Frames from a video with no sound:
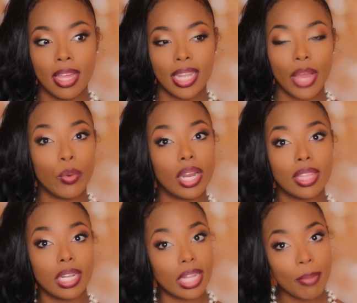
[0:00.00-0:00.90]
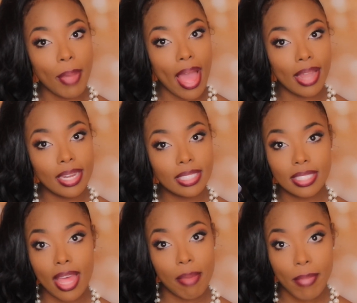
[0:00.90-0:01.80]
like one of the lip palettes
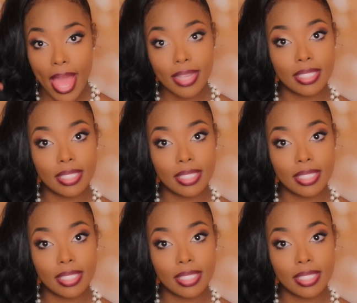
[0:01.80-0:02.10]
that MAC